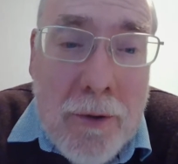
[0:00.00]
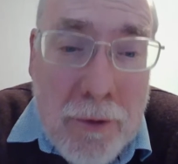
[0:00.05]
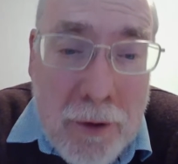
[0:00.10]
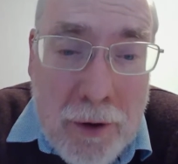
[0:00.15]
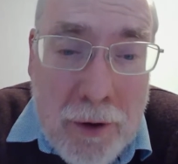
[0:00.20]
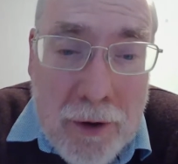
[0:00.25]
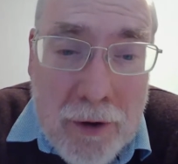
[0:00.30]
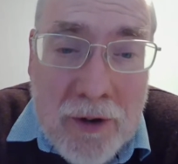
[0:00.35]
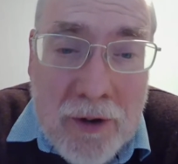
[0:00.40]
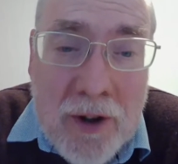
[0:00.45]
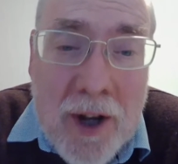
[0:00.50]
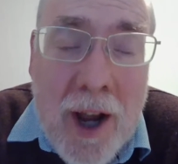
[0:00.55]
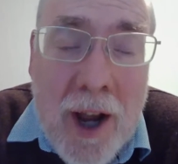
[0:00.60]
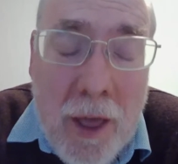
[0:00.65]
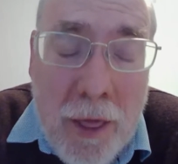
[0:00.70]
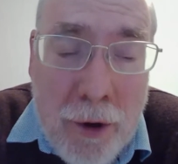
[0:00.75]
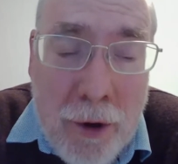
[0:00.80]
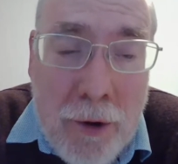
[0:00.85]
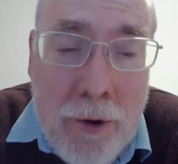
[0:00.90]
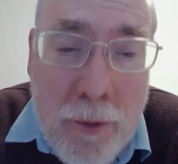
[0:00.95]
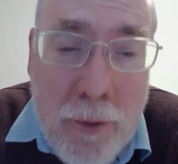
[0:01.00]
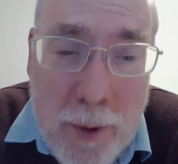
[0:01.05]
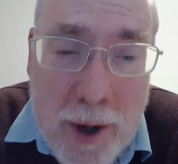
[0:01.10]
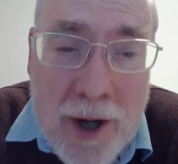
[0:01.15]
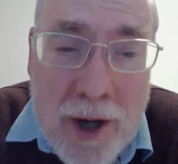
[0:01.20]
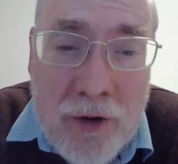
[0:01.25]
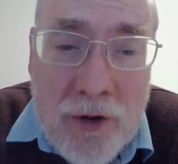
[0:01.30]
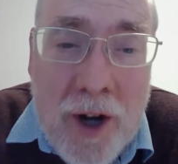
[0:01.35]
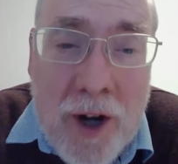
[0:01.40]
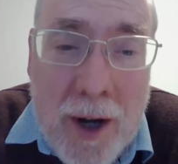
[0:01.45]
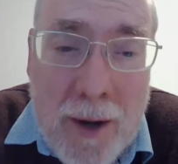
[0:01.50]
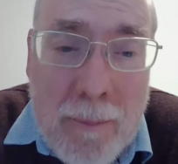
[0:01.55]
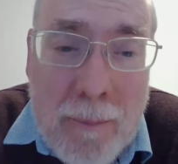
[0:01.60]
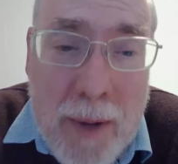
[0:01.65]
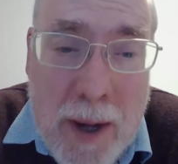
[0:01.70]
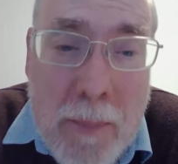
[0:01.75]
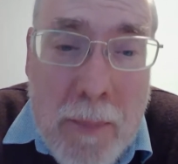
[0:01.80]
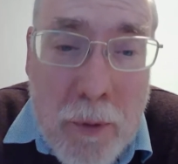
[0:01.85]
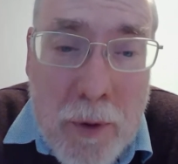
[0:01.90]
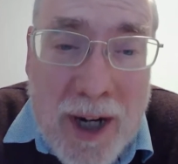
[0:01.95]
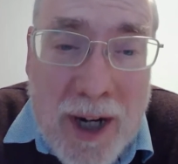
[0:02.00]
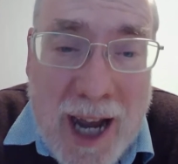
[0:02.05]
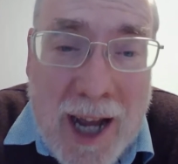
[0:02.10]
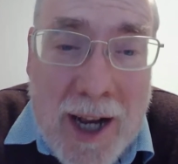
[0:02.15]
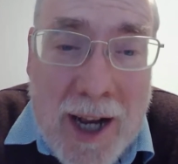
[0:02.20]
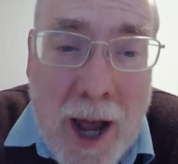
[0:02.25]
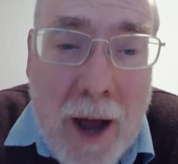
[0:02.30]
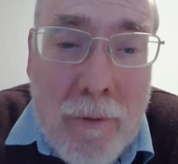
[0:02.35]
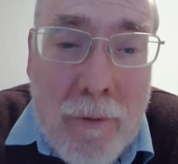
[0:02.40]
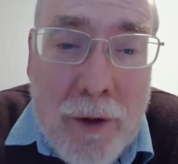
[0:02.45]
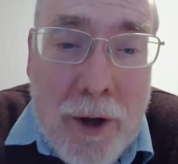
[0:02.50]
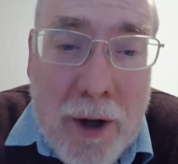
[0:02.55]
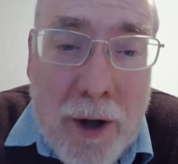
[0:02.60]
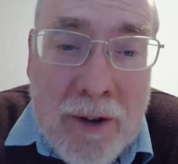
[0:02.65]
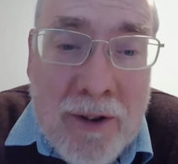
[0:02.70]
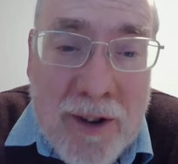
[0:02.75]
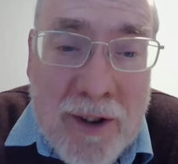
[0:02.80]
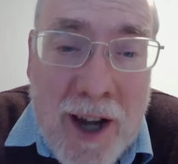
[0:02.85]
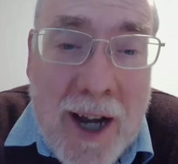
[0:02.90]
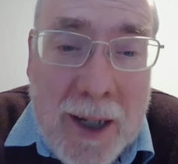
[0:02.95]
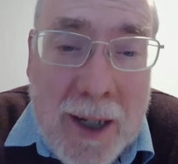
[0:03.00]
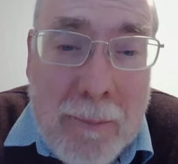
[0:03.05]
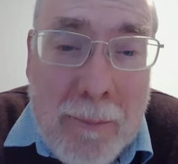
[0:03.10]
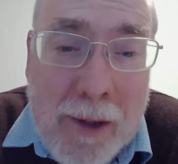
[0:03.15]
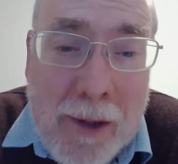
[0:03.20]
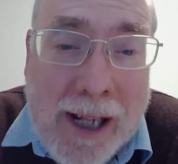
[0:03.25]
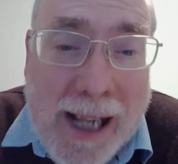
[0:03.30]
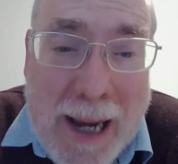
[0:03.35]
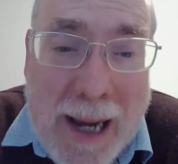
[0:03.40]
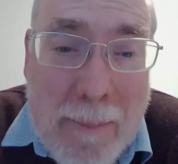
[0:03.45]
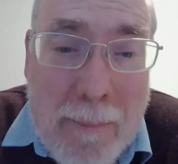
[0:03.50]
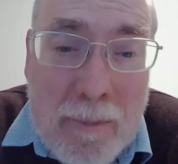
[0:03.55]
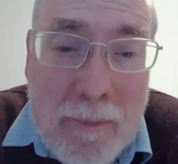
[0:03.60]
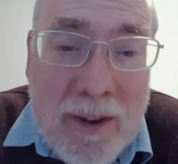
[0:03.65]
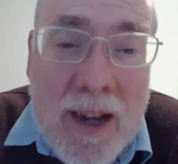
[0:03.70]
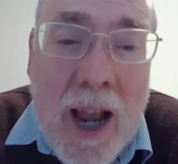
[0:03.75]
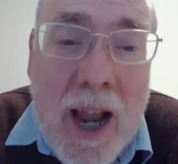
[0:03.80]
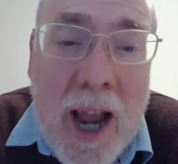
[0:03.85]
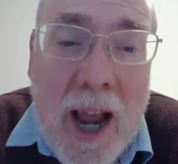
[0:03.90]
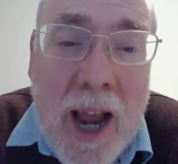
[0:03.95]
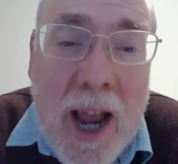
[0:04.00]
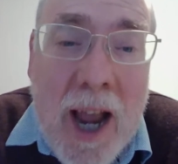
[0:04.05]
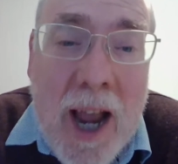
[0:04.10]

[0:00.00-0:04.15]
routes through which people can have their asylum claims